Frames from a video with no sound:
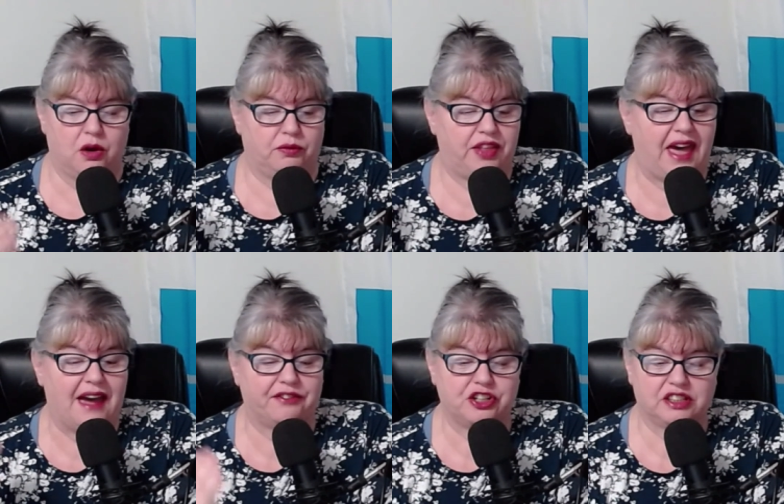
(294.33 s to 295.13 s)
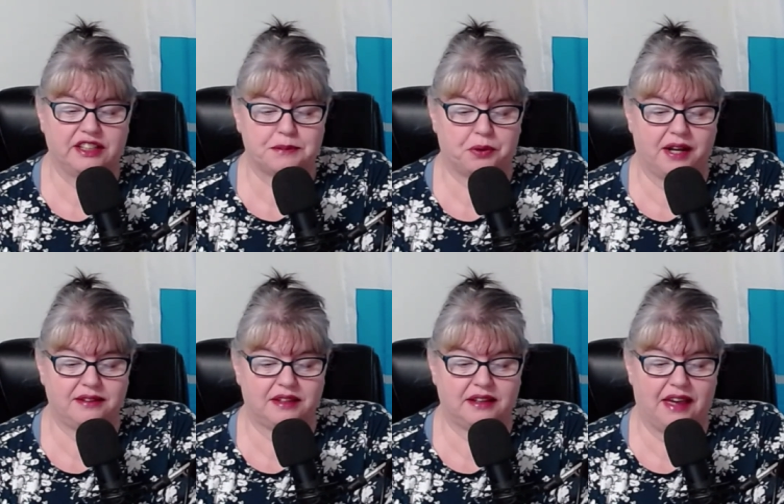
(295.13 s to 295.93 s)
The average list
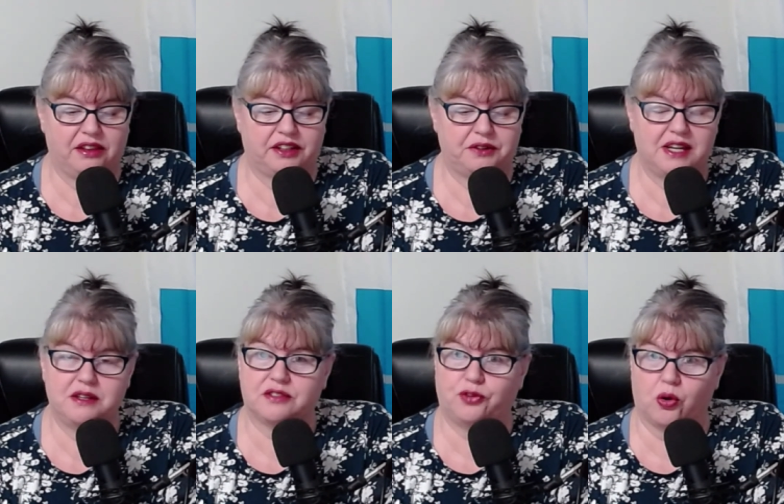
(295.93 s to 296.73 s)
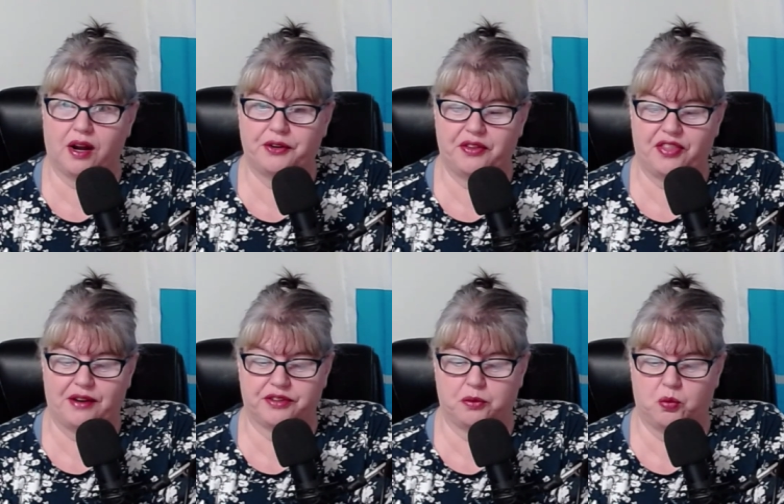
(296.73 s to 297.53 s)
price in Caledonia is
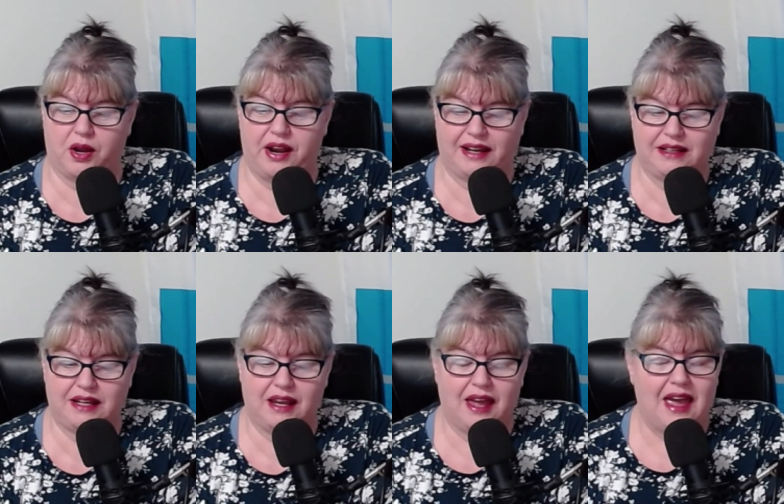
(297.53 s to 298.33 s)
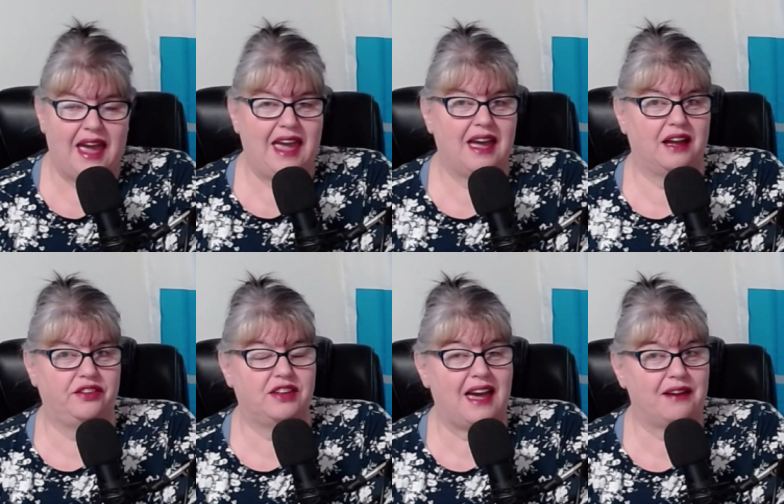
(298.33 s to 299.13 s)
400,190
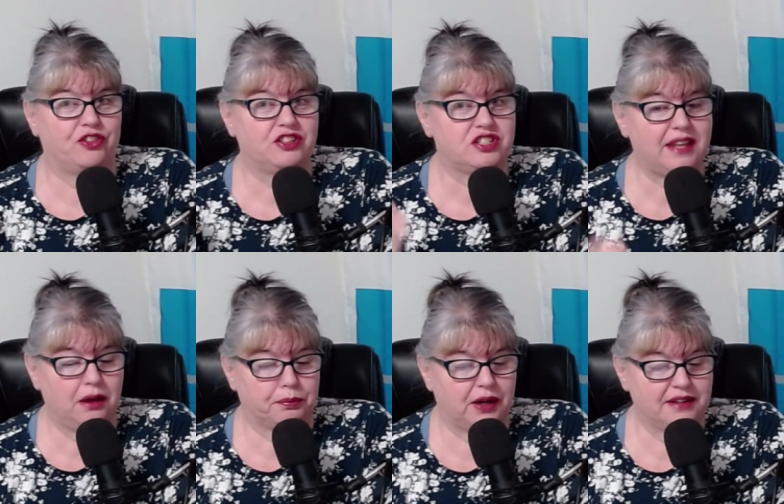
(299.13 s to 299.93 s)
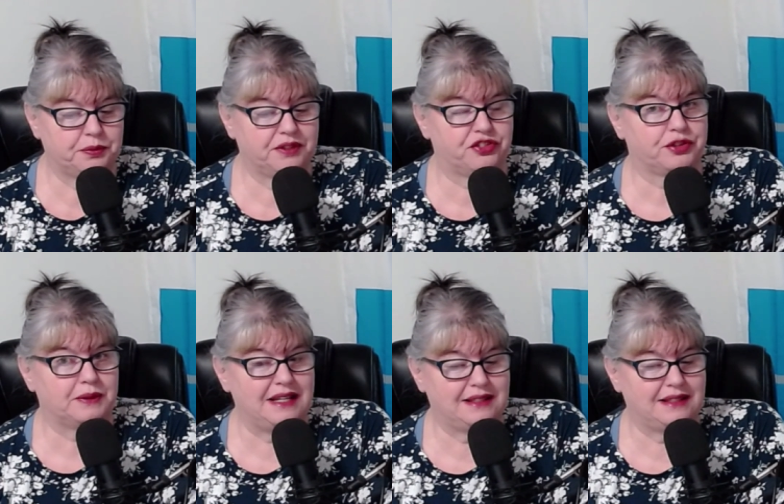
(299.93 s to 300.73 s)
and the average sale price was
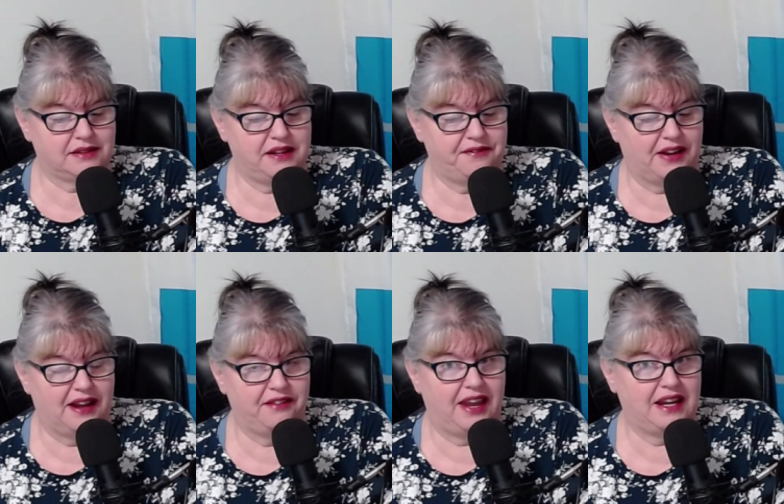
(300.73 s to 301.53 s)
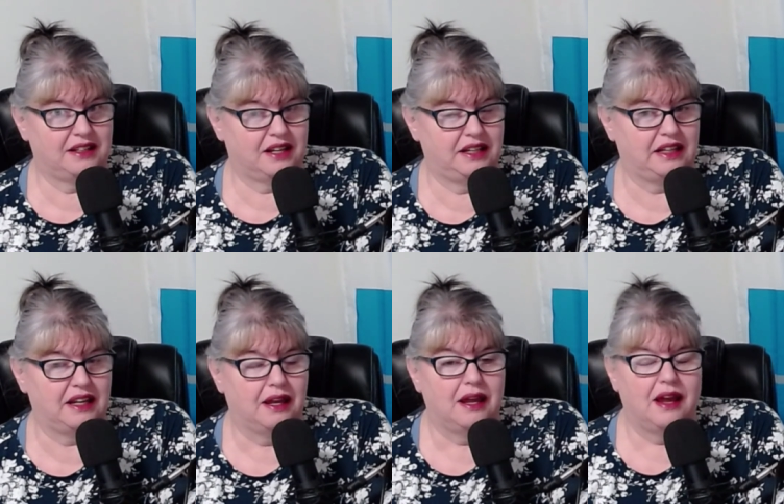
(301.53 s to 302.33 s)

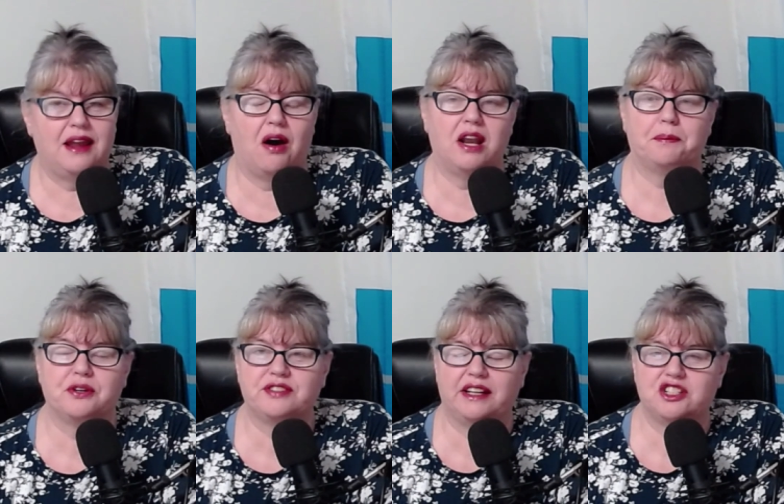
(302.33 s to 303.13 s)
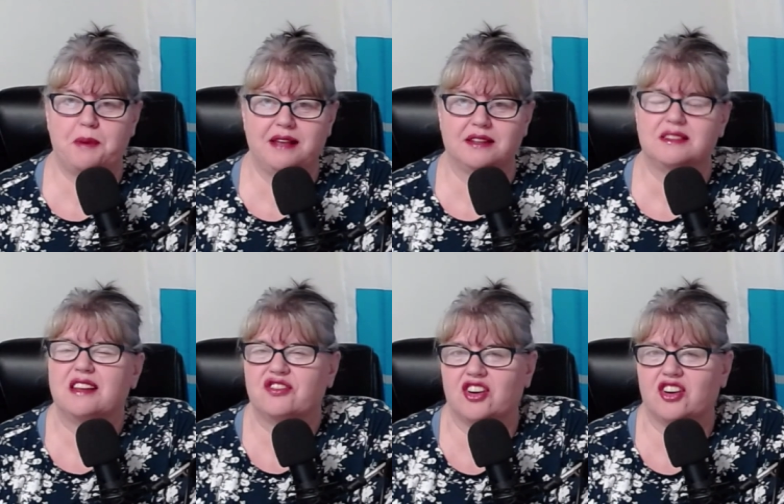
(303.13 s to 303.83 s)
365,890. Now, on a percentage basis, that's